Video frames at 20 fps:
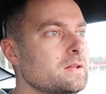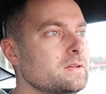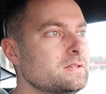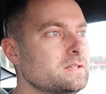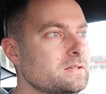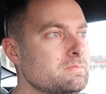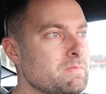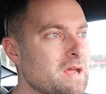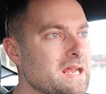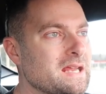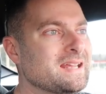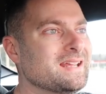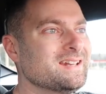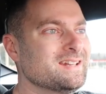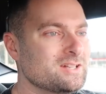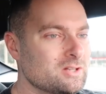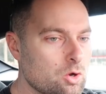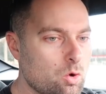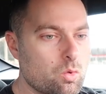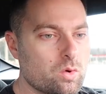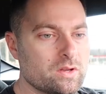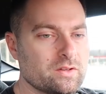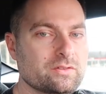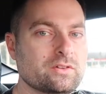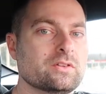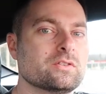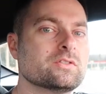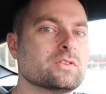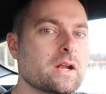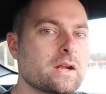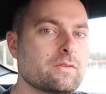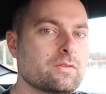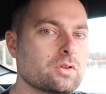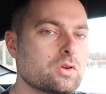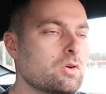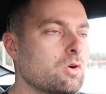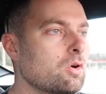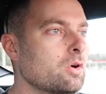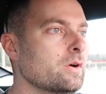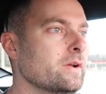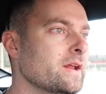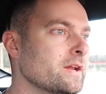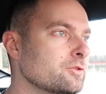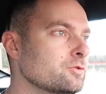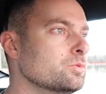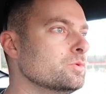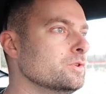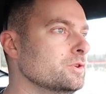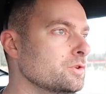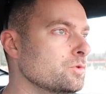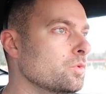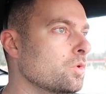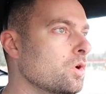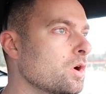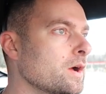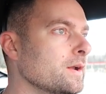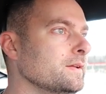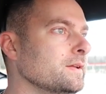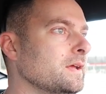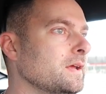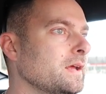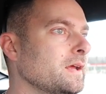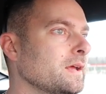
make noise inside of the car, and that's what you want.